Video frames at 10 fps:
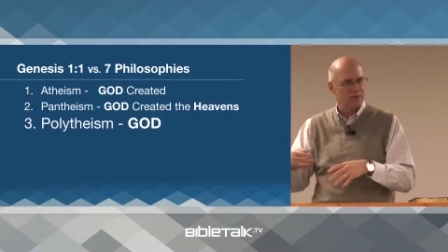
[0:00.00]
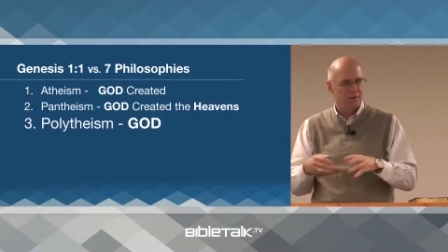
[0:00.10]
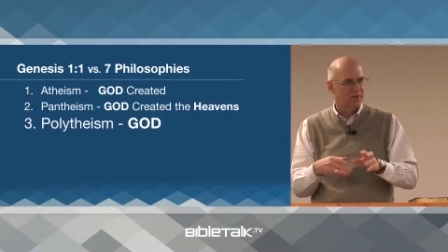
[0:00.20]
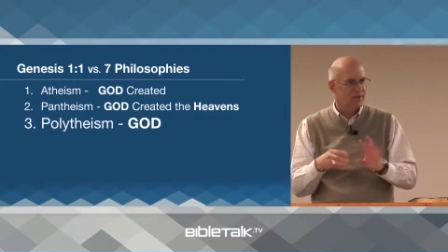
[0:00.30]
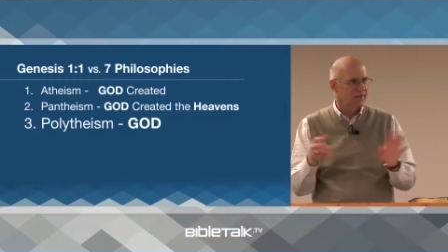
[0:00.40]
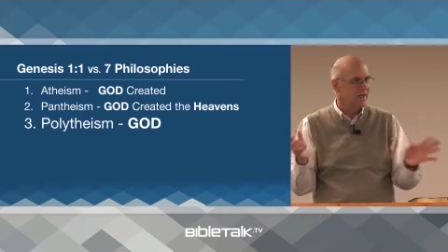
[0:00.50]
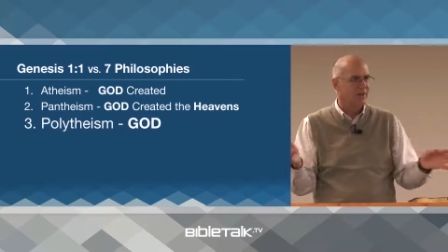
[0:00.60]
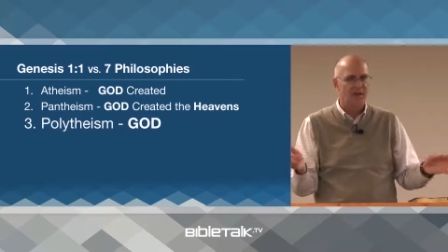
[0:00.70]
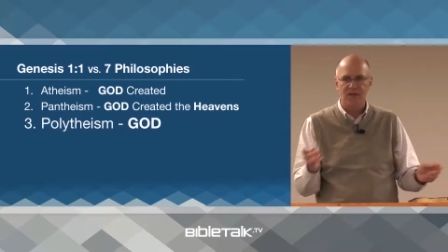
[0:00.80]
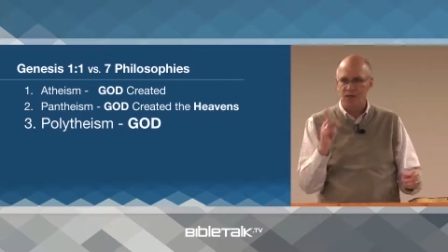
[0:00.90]
It didn't say
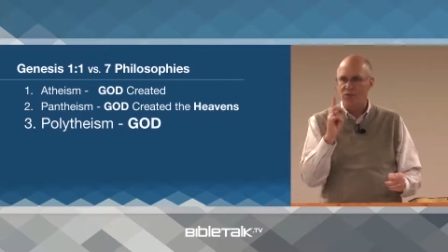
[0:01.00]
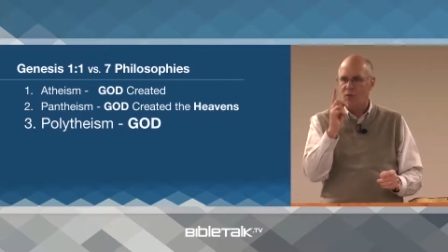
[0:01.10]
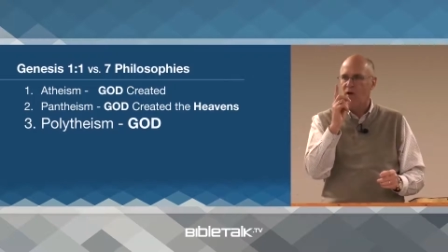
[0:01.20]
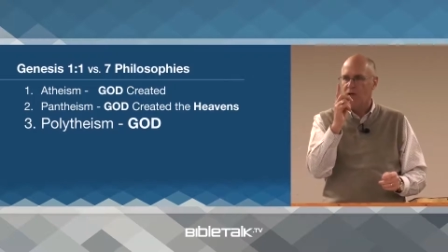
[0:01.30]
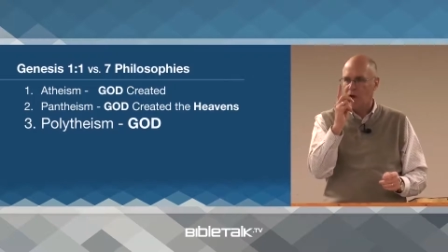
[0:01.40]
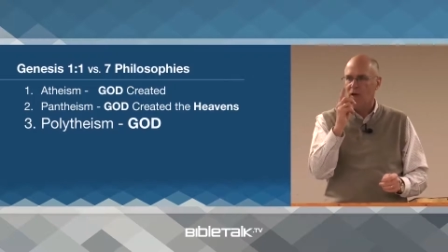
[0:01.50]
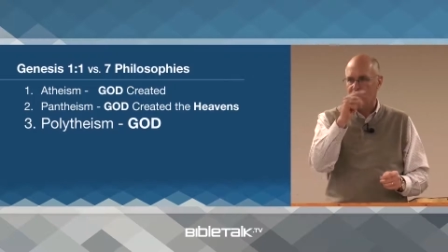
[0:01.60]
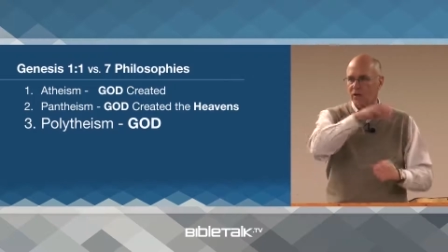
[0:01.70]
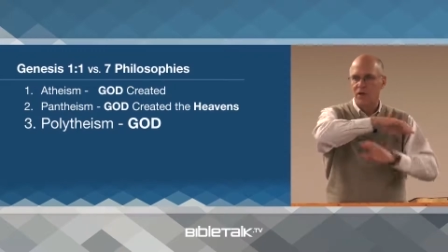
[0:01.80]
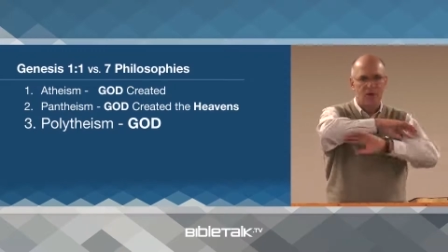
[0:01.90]
that, just one God
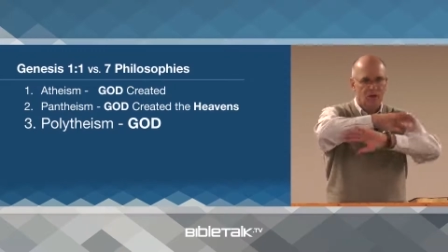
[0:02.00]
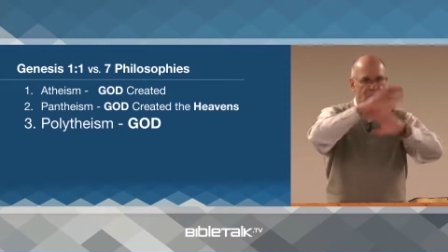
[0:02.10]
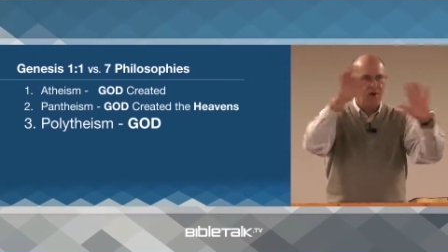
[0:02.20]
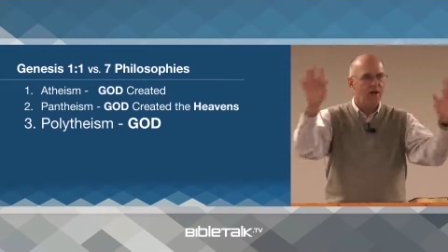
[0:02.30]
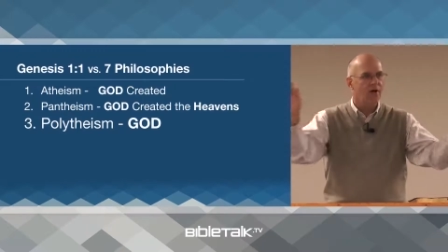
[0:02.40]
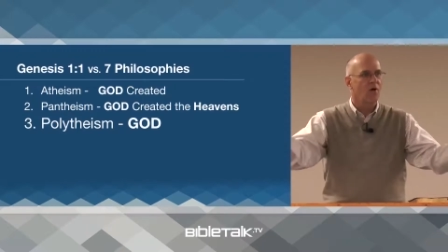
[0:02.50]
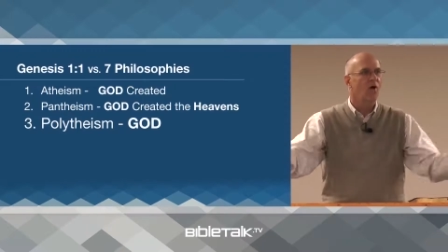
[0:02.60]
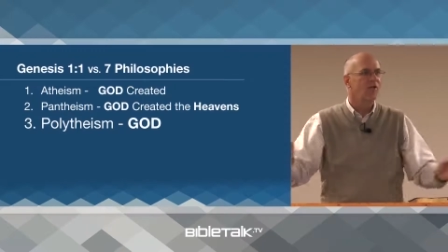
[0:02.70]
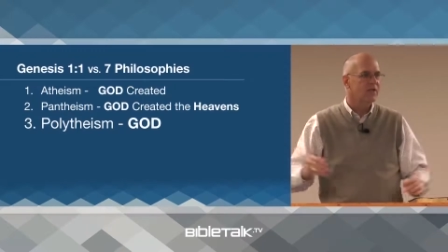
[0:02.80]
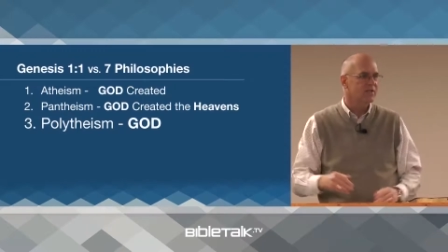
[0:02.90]
created
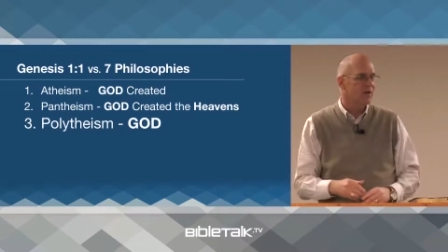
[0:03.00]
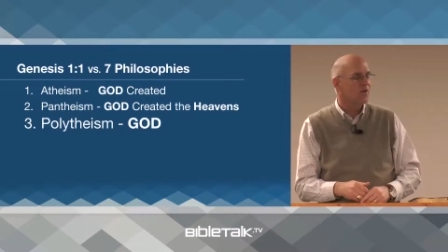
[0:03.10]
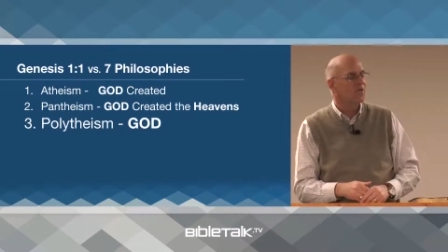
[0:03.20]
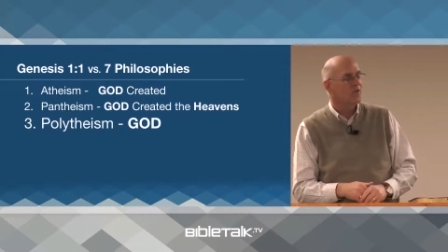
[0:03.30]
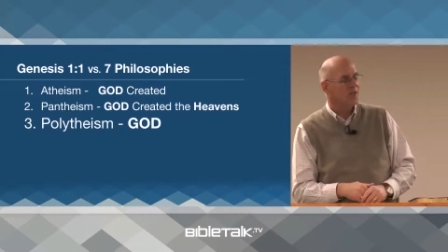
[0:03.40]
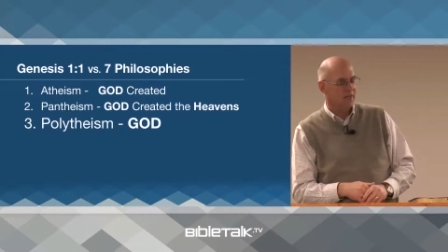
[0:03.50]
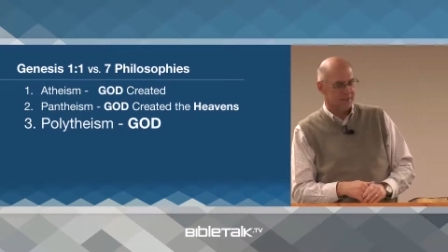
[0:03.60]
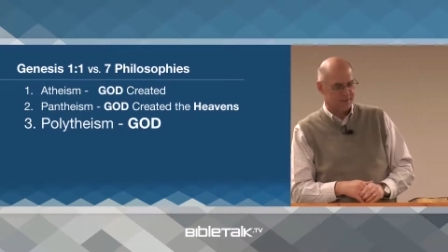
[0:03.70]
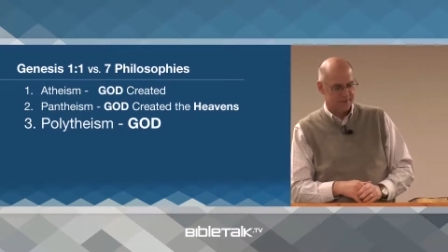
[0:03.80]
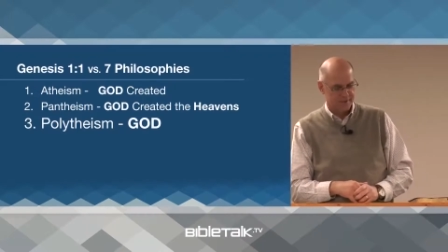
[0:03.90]
all these other
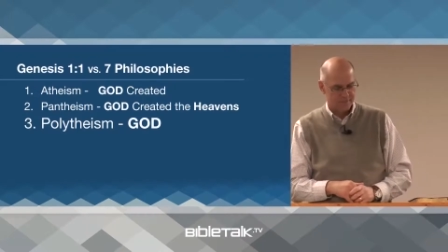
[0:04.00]
things.